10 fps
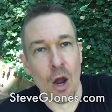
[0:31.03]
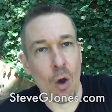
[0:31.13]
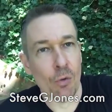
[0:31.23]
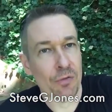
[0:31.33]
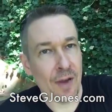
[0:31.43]

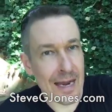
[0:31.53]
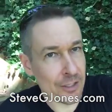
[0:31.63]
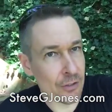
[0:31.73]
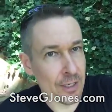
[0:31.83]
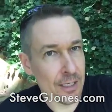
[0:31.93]

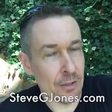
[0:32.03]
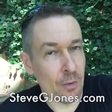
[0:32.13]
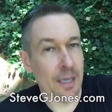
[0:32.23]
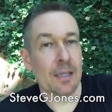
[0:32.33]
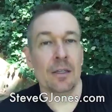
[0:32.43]
olfactory, the
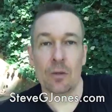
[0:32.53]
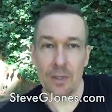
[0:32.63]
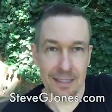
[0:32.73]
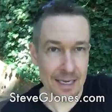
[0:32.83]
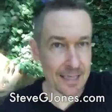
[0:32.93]
way
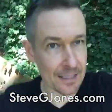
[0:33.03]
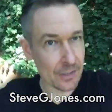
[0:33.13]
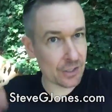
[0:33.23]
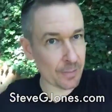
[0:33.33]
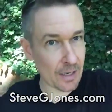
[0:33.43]
we take in
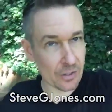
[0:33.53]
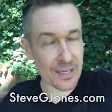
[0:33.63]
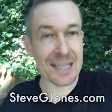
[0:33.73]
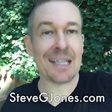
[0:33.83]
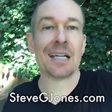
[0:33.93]
smells,
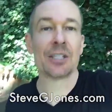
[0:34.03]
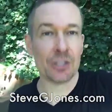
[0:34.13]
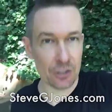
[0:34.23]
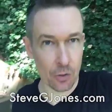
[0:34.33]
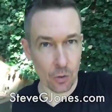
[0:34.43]
and
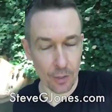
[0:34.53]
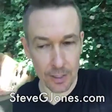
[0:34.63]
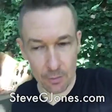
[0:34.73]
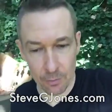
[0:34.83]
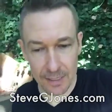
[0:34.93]

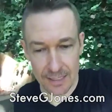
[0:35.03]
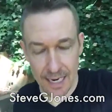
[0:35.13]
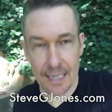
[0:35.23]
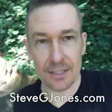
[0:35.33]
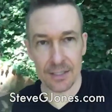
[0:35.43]
gustatory, when we
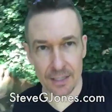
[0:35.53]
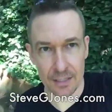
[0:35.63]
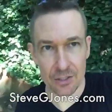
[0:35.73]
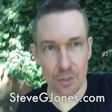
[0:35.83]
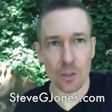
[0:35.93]
taste
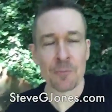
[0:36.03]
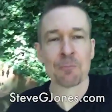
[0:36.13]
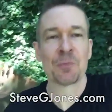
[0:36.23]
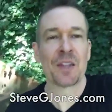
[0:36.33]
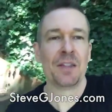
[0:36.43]
things. So
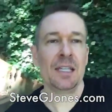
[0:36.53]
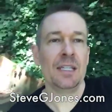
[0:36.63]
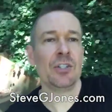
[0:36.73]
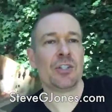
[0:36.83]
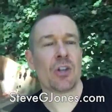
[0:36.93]

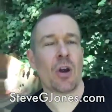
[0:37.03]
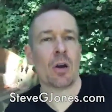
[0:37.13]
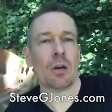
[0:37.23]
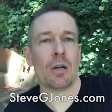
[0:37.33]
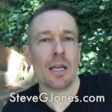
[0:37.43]
these
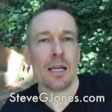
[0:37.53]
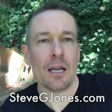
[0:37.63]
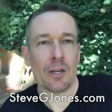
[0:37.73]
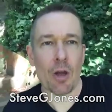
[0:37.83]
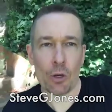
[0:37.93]
are
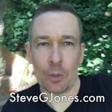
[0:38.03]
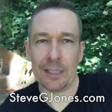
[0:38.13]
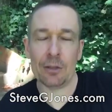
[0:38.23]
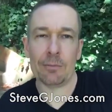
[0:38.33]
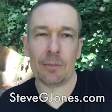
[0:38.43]
not only
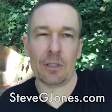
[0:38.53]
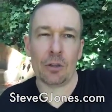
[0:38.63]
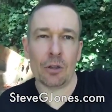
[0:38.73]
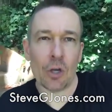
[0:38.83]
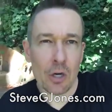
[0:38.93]

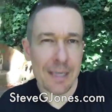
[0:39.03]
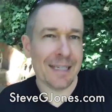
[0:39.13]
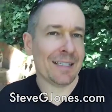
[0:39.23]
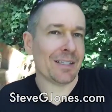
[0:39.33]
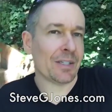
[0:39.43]

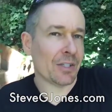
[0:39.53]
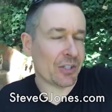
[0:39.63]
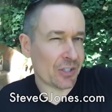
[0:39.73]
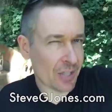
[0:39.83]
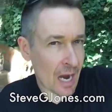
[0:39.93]
learning
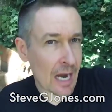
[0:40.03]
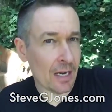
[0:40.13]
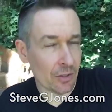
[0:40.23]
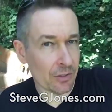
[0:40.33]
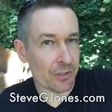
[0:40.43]

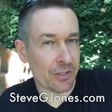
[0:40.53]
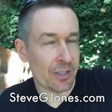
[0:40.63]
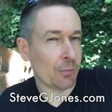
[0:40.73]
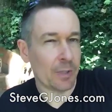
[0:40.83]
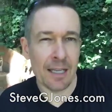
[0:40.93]
styles,
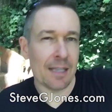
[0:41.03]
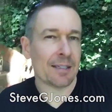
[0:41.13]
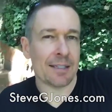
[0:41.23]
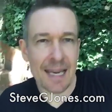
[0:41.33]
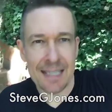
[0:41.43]
and when you get
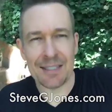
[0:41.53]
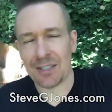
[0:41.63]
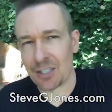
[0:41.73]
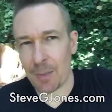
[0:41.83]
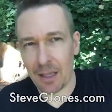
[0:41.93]
into taste
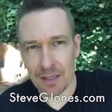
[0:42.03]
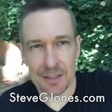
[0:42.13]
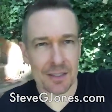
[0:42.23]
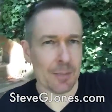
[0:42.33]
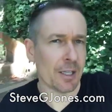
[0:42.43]
and smell, it
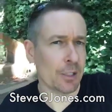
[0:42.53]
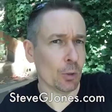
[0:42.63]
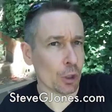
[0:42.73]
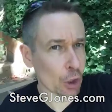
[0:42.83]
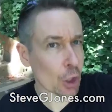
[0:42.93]
doesn't seem like you
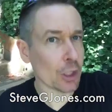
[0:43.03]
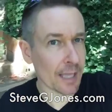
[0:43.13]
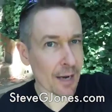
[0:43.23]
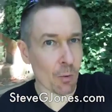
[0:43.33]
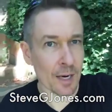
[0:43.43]
would learn
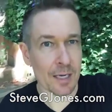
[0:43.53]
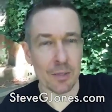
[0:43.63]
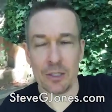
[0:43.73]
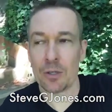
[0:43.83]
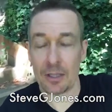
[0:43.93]
that way,
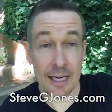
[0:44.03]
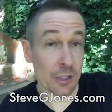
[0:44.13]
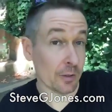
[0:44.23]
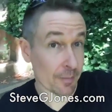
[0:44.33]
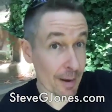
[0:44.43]
but you can
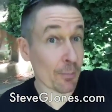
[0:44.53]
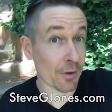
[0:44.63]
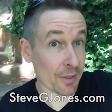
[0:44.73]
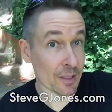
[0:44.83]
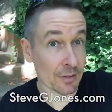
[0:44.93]
actually remember
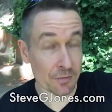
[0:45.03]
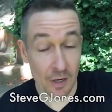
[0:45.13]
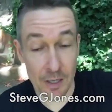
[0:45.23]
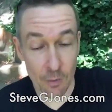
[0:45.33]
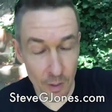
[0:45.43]
things
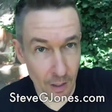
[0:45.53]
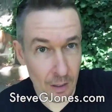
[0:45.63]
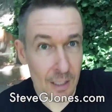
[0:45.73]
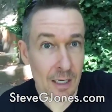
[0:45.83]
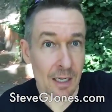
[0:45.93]
very well